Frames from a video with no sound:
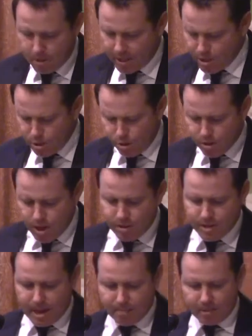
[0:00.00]
But there's
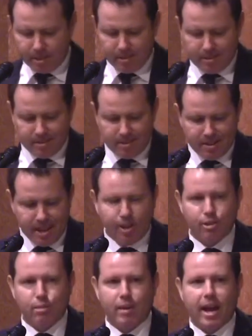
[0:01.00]
also something
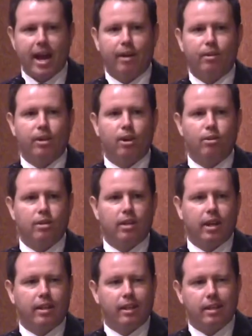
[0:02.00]
else about agriculture
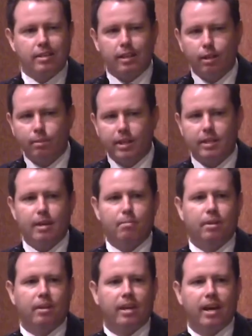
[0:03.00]
that I think is a little bit
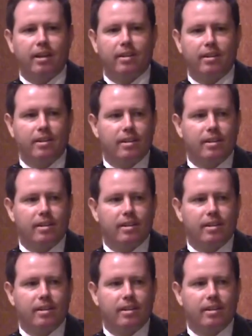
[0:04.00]
deeper than that.